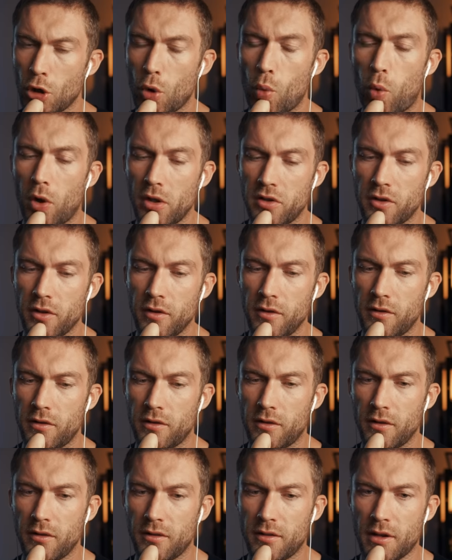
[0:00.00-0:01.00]
What
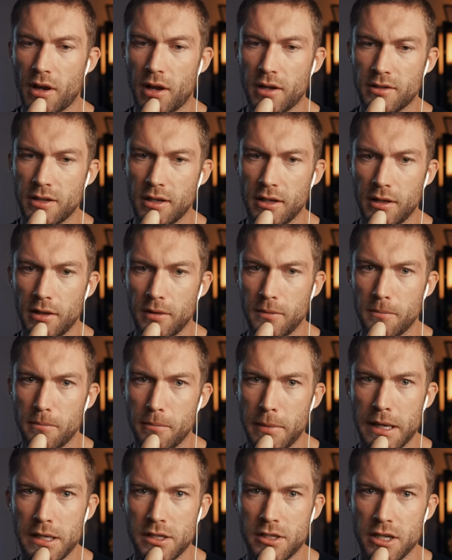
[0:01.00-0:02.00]
does starting
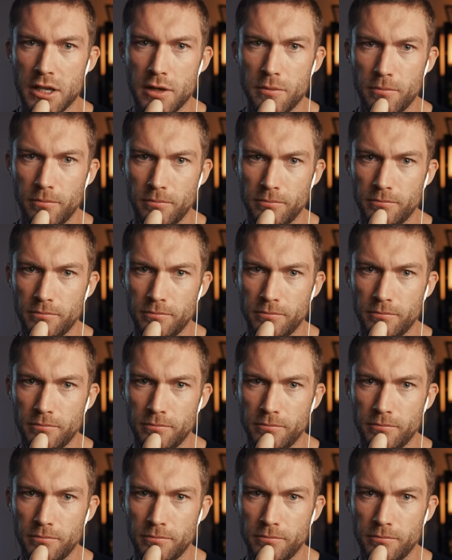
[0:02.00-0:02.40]
mean to you?